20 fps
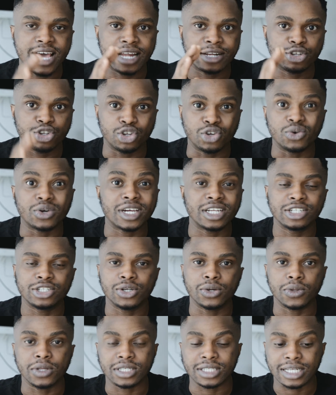that you can
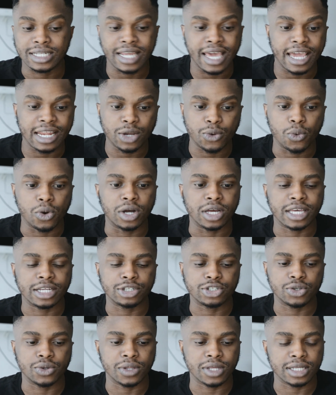do this, that anyone
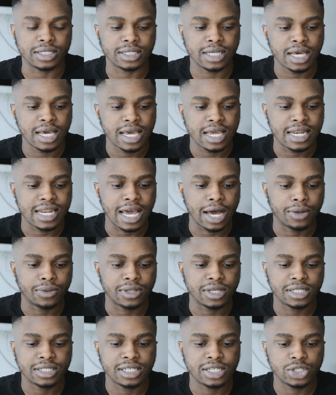can do this. Now,
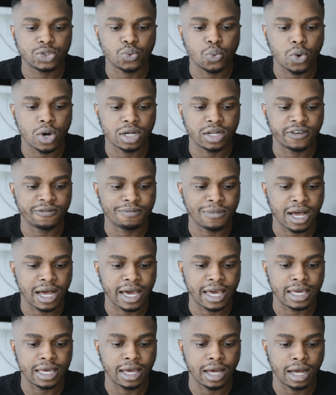this is one of
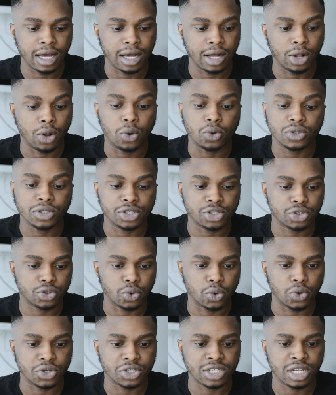my older
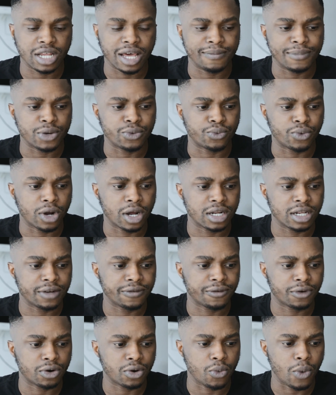stores that I've been
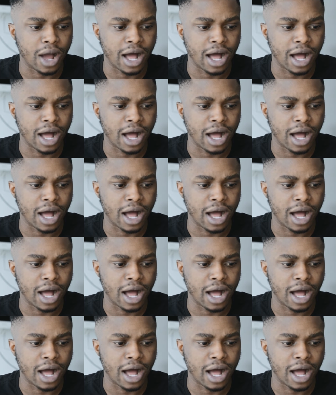running for a